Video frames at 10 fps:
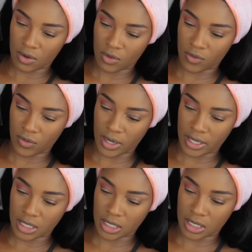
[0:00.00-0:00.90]
I don't know if you
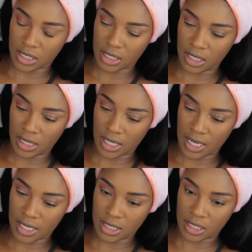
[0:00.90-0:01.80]
guys can see
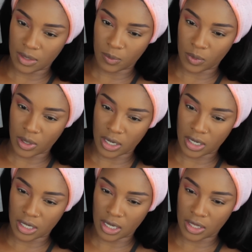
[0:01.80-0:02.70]
that,
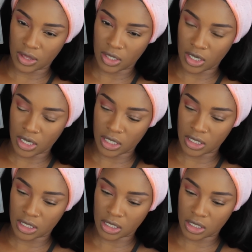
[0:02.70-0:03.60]
but there
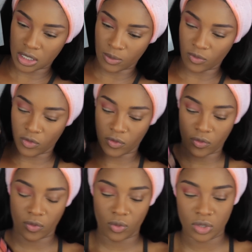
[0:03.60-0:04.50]
is some
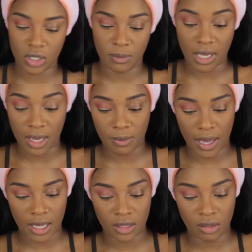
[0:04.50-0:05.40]
some
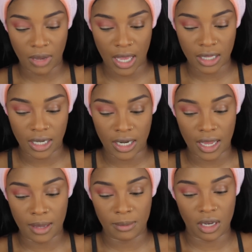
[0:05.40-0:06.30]
kickback in the palette, and I
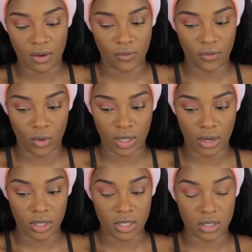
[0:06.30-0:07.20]
am getting
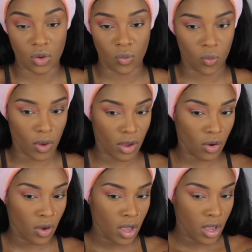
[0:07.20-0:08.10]
fallout as
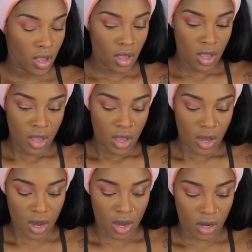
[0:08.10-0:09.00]
well.
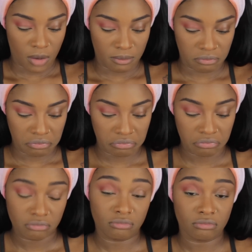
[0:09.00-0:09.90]
Um,
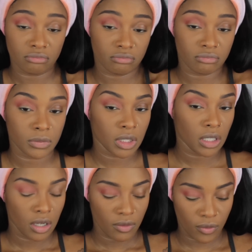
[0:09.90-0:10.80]

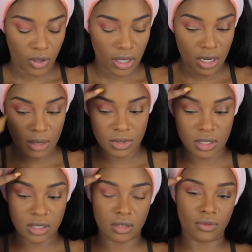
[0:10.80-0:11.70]
Fallout
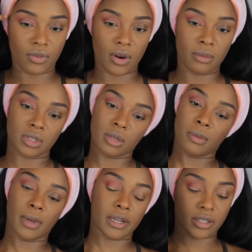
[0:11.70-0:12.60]
comes from some
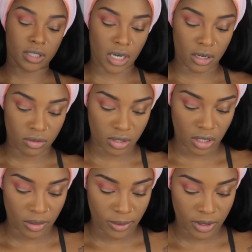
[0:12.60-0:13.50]
of my good shadows
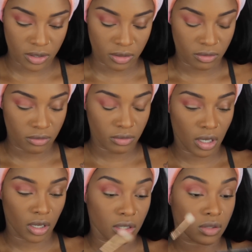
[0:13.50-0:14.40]
anyway, so
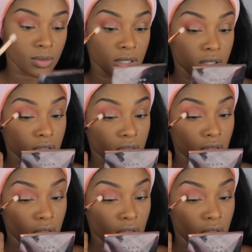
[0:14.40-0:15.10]
hey, that's what it is.